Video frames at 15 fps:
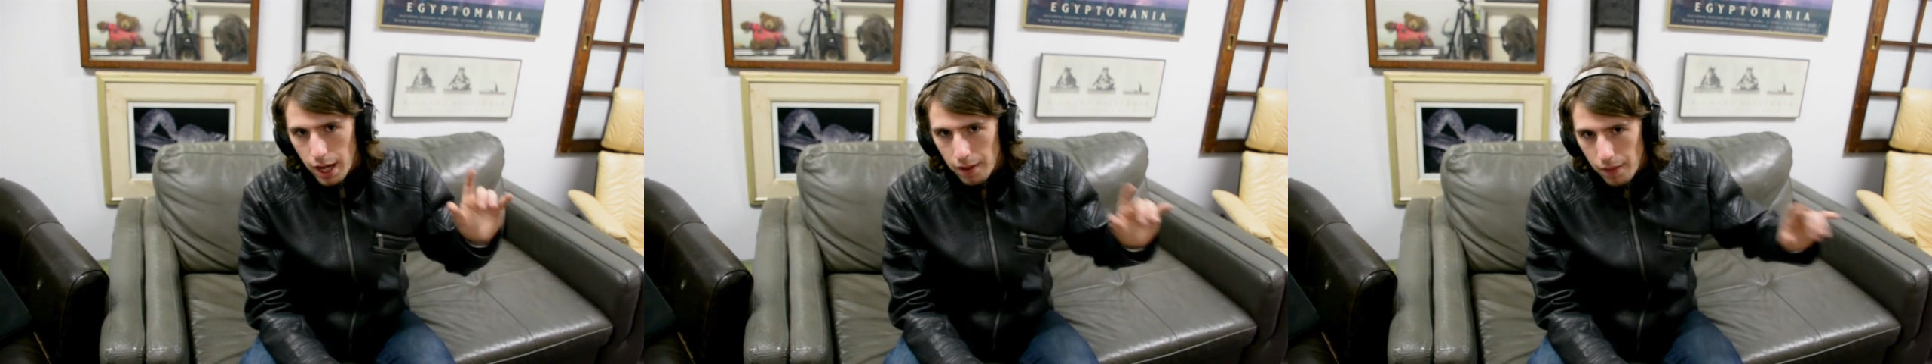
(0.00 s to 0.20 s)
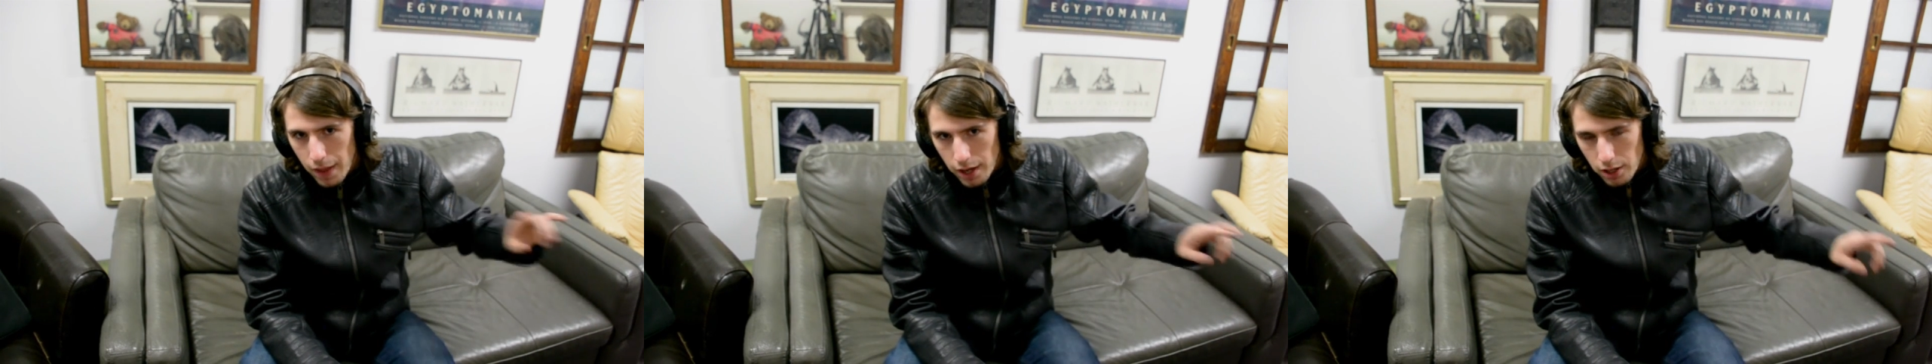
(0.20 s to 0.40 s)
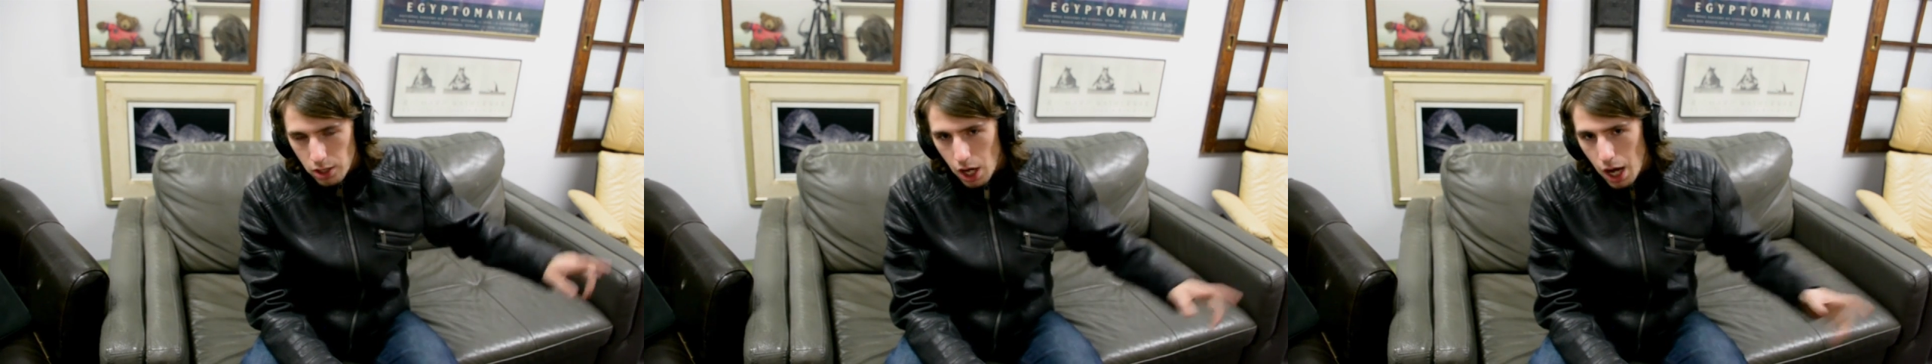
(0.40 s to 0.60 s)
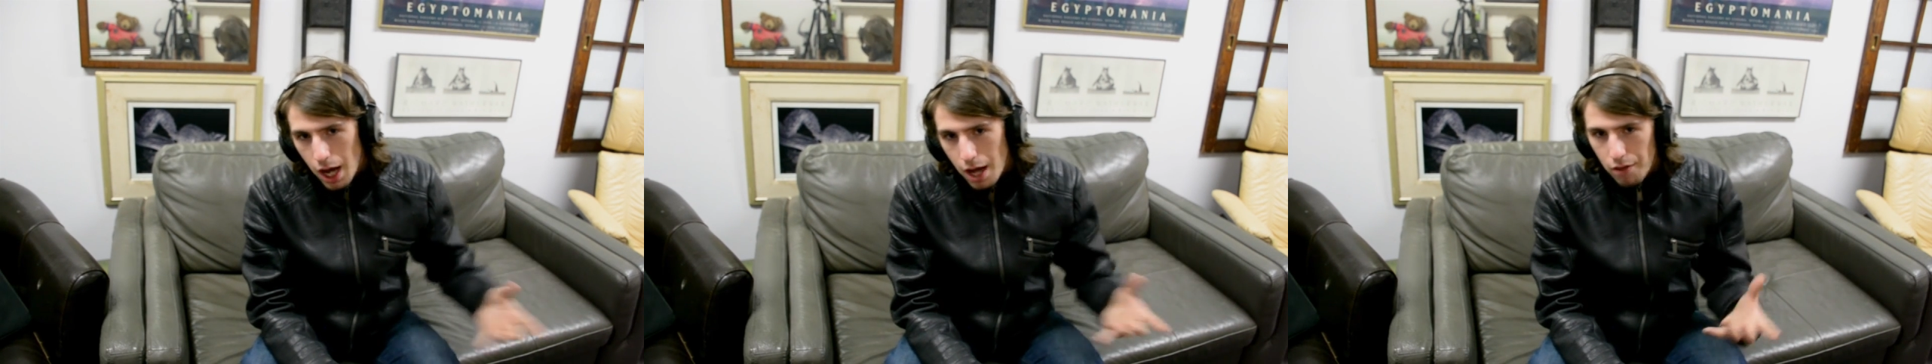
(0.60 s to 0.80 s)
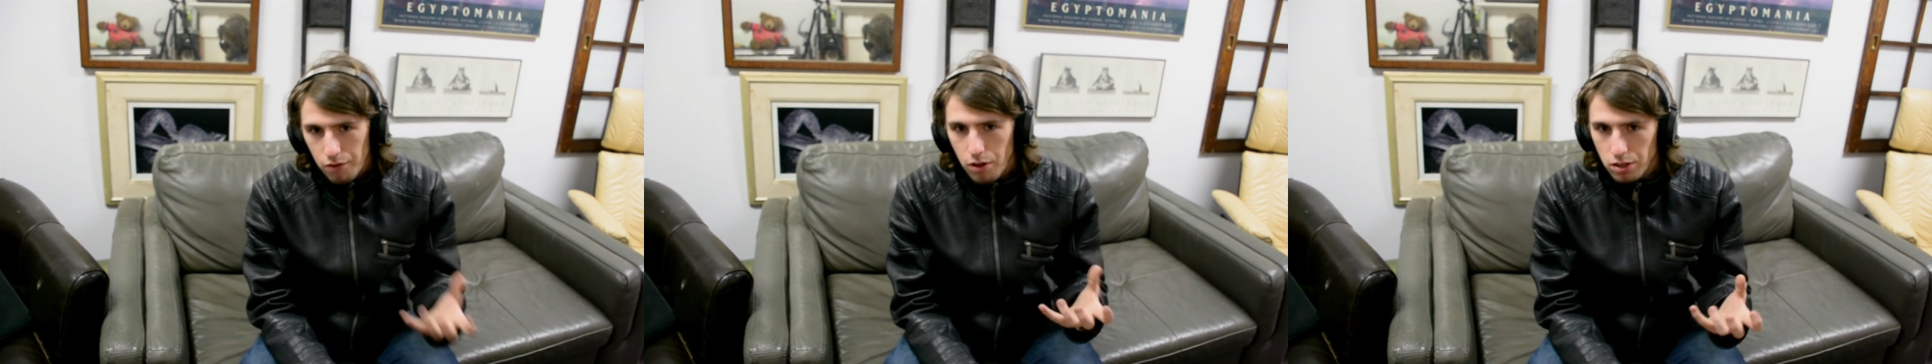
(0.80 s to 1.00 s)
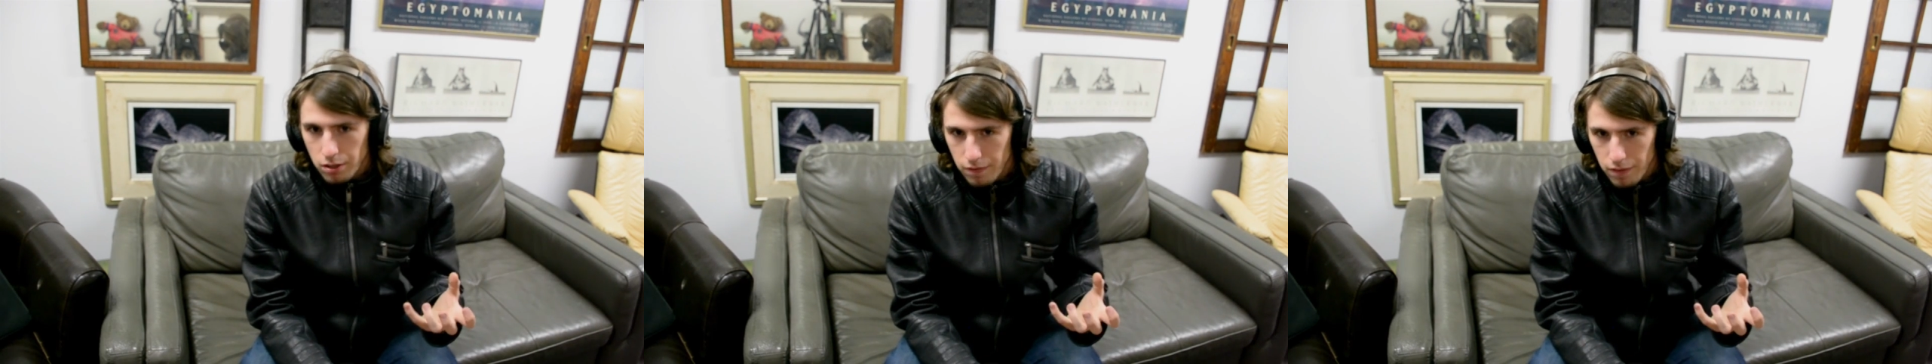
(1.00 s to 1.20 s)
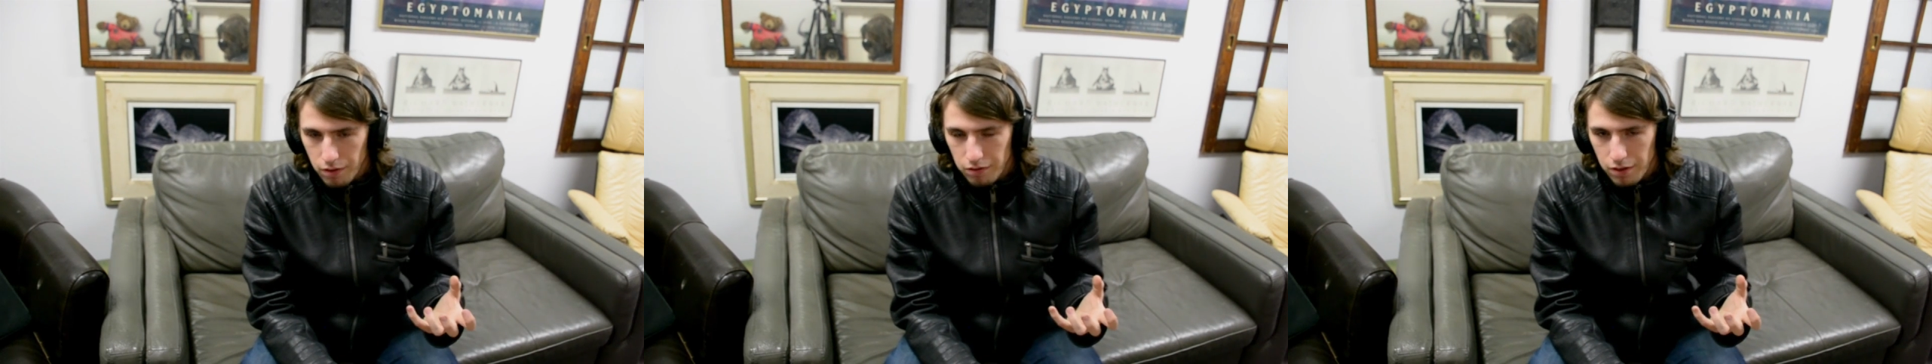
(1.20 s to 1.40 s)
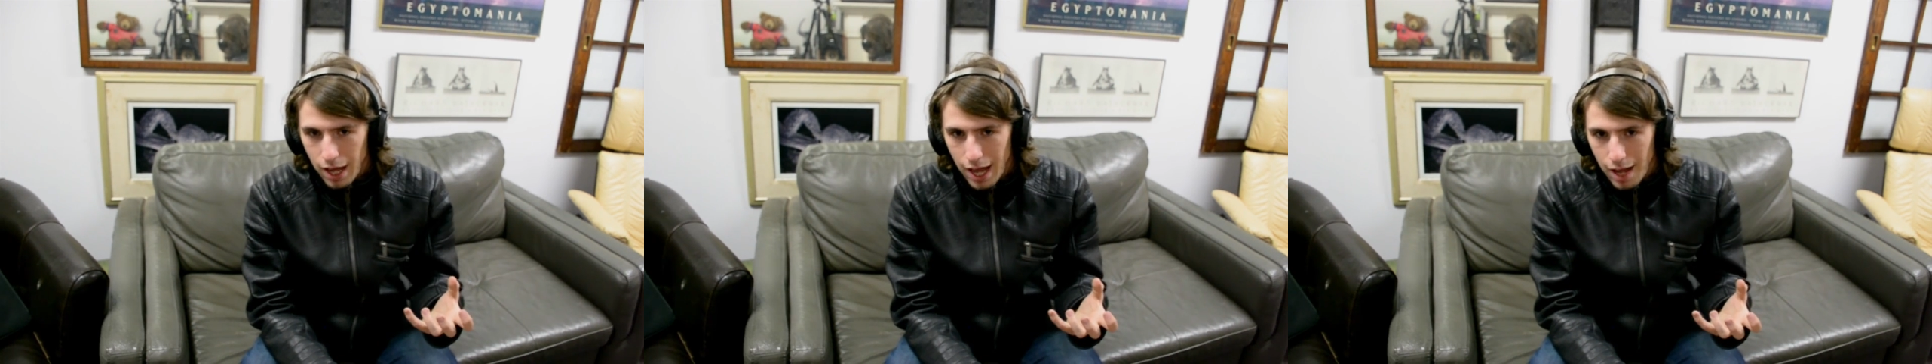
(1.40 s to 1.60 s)
and then cause all of
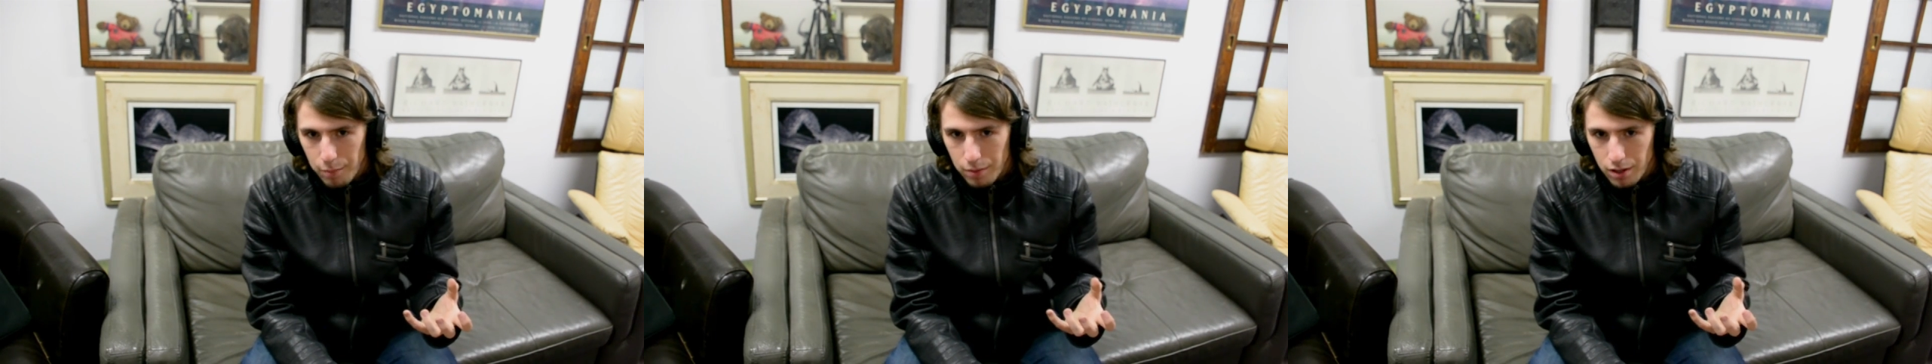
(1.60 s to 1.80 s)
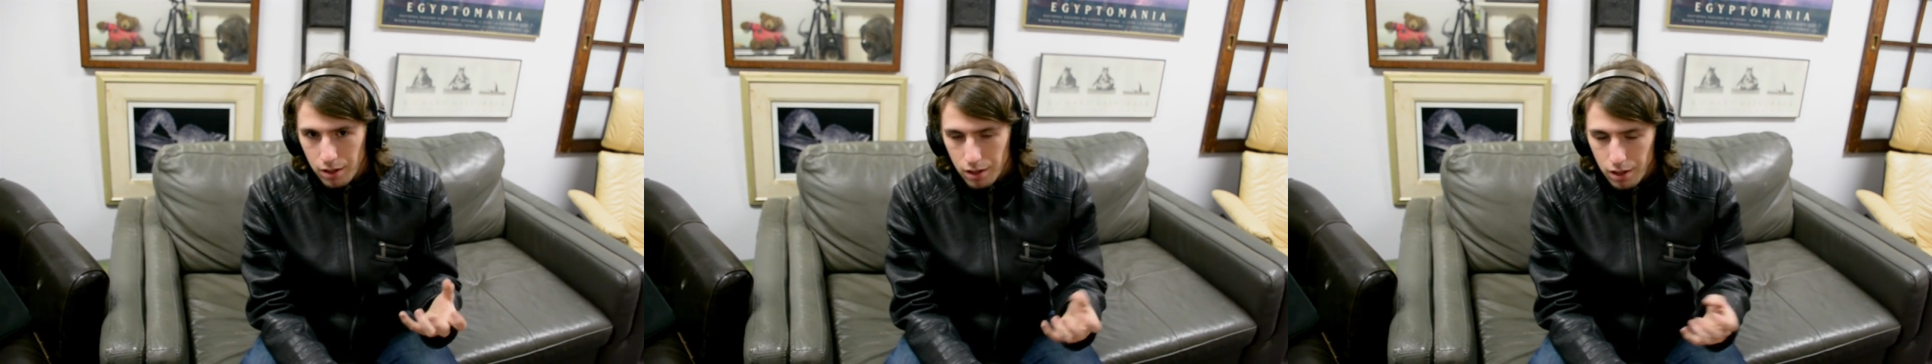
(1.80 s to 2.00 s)
this to happen.